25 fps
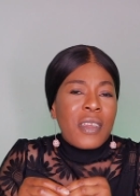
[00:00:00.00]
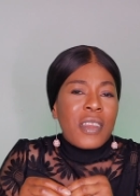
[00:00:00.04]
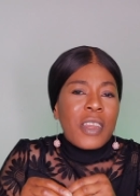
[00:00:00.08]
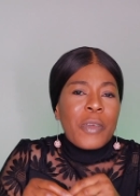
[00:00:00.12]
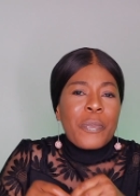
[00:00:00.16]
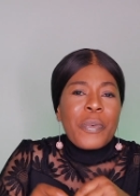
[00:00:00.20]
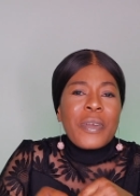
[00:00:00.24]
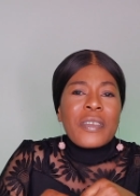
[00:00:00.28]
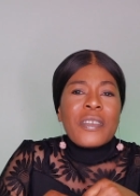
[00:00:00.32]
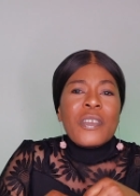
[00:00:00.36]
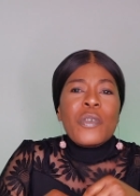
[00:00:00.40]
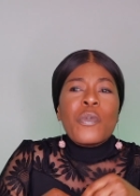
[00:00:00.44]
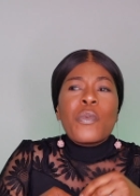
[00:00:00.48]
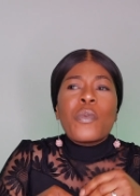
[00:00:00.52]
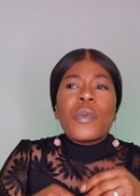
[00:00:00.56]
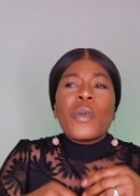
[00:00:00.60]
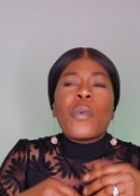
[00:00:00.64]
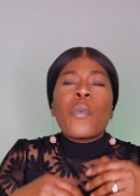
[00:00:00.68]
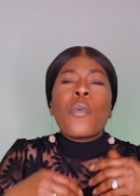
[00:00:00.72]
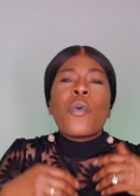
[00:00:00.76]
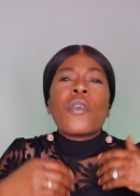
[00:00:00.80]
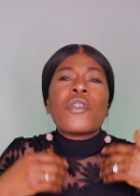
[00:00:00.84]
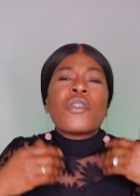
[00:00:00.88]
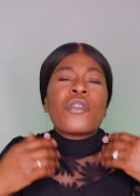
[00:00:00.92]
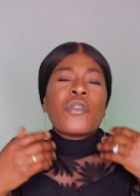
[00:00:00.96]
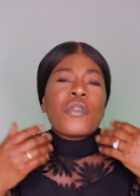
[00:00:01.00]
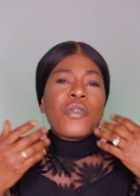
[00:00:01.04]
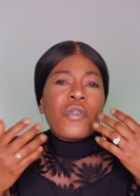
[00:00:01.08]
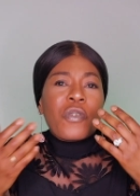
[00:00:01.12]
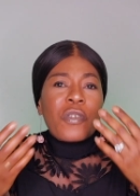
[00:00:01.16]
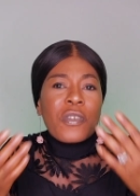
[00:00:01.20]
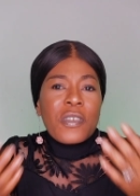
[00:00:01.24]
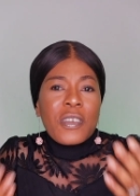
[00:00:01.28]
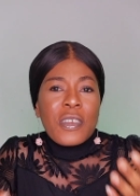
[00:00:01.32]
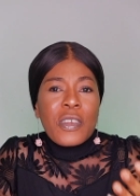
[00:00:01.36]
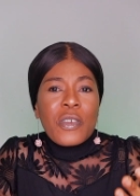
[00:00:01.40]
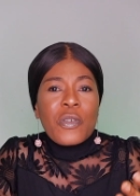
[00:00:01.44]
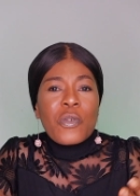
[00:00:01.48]
the person will want to
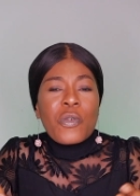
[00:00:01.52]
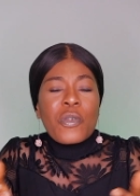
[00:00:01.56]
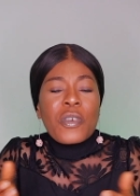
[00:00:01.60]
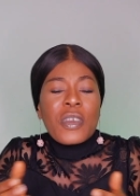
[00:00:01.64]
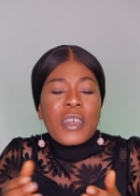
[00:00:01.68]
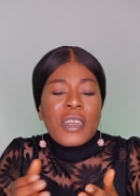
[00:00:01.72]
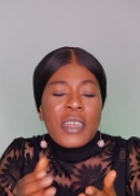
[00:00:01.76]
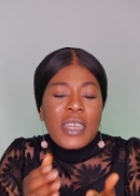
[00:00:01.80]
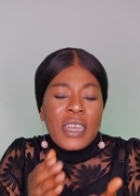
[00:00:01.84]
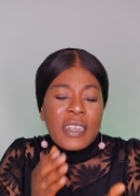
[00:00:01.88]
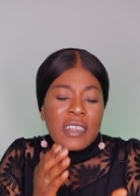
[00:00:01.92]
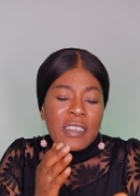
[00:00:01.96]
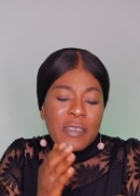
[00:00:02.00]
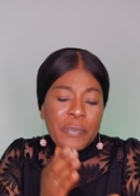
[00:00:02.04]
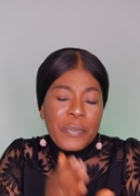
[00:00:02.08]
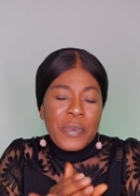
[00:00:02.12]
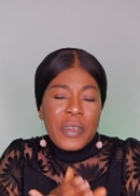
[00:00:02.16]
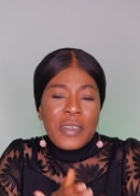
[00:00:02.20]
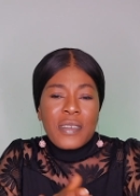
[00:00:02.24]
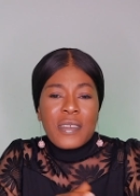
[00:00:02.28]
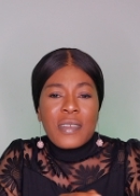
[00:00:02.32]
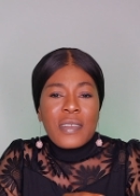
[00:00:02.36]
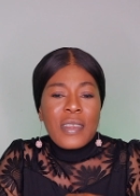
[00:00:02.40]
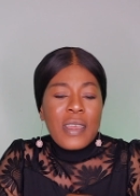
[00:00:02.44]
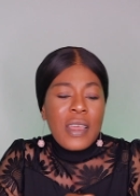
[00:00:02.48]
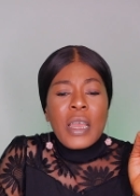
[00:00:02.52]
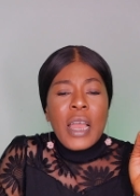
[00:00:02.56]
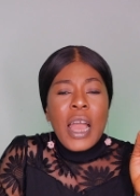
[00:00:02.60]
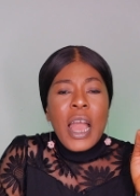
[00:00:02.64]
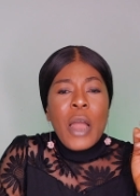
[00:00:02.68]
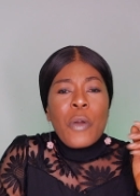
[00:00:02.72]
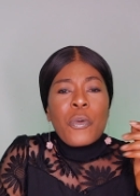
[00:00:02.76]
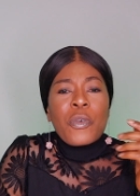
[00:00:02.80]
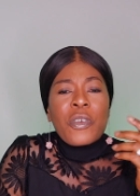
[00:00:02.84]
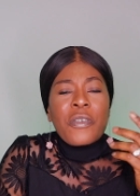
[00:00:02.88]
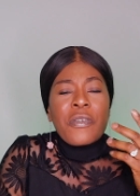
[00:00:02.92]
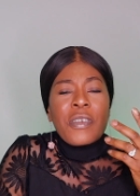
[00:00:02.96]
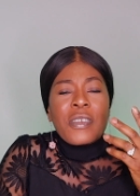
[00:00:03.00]
see you create space
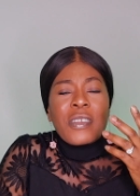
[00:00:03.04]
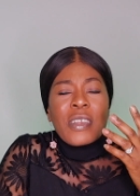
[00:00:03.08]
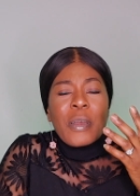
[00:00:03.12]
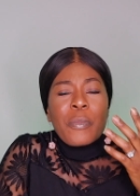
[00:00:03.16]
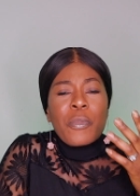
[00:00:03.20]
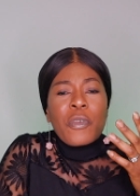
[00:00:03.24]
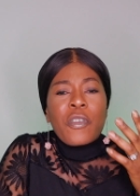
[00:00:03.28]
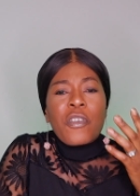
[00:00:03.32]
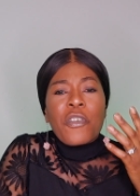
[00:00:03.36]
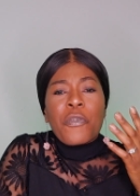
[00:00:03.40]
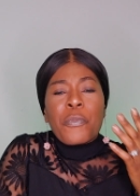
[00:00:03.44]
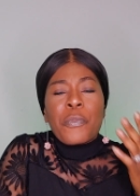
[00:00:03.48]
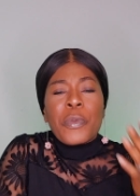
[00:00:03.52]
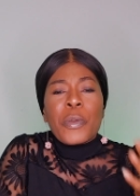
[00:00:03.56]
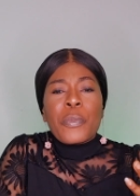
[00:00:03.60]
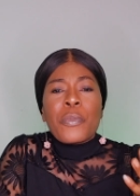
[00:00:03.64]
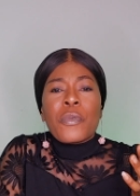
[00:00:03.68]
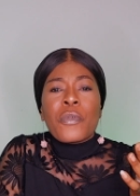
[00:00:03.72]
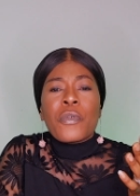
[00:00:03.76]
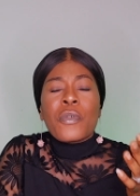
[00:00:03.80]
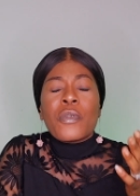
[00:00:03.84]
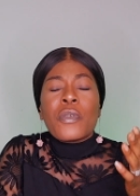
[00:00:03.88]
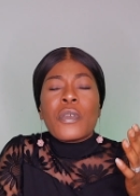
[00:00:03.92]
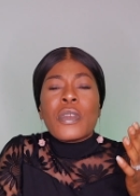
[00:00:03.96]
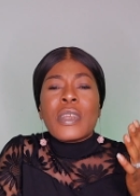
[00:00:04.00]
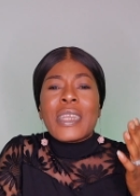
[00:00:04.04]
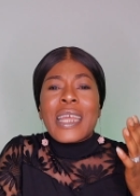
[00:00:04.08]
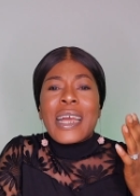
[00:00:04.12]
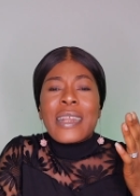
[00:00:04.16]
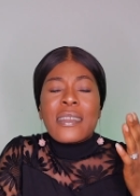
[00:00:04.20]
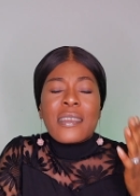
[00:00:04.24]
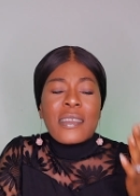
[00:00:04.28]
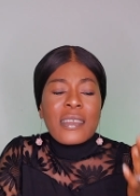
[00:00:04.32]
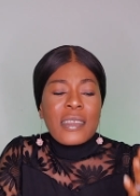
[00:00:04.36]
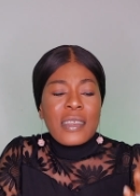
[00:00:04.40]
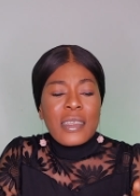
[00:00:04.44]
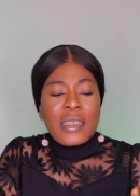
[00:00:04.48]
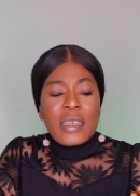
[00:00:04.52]
i will give example of people
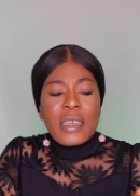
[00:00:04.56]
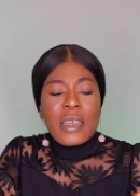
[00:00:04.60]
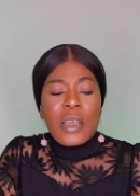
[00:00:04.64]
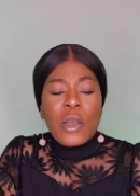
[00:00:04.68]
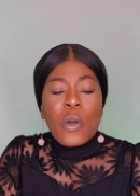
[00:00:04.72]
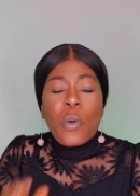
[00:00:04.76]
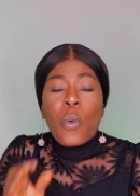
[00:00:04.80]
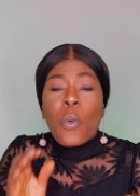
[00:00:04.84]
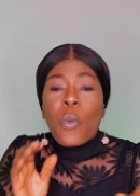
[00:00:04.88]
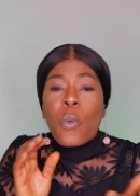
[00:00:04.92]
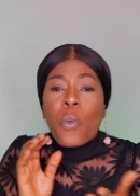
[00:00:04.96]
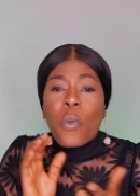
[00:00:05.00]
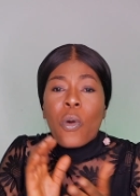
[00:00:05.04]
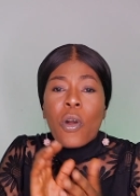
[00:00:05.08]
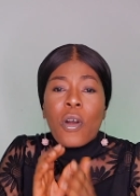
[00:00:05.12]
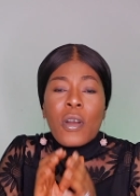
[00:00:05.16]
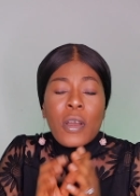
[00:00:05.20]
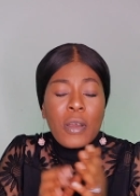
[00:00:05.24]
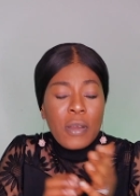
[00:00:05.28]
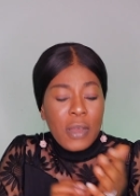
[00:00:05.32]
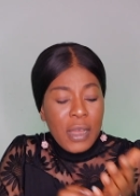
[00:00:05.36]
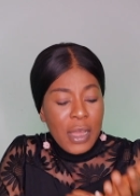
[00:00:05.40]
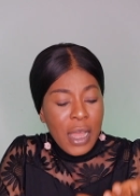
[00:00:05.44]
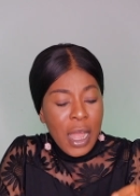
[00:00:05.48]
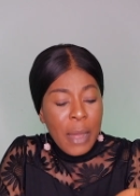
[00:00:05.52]
that work.